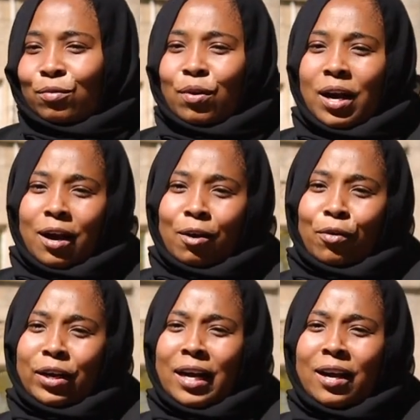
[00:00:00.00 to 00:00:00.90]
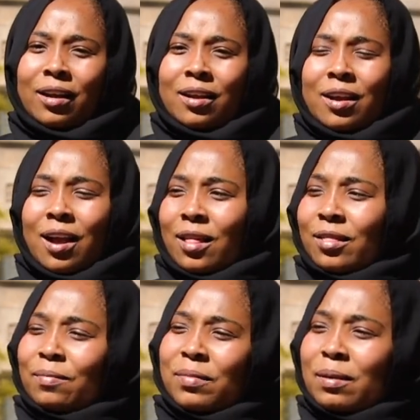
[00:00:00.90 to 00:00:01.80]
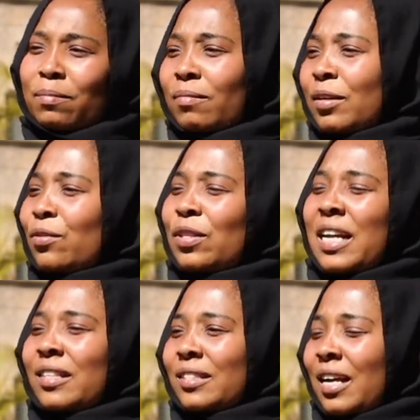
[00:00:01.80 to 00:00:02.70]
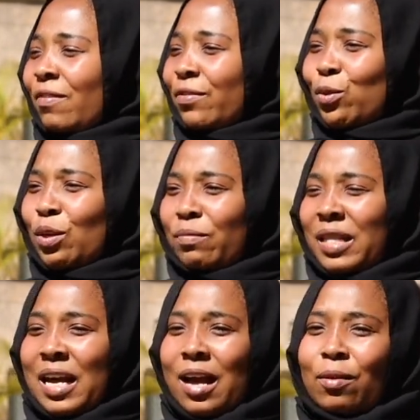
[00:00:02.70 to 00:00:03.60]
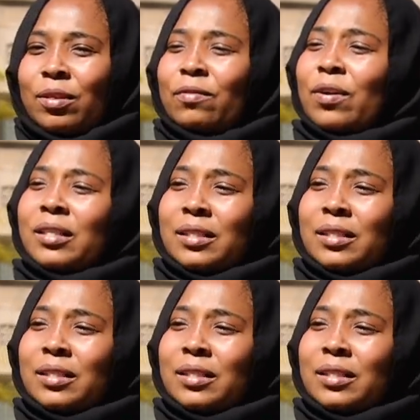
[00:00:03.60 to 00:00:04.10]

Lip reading: kwa kakona, and then them do their stuff, swim there, they want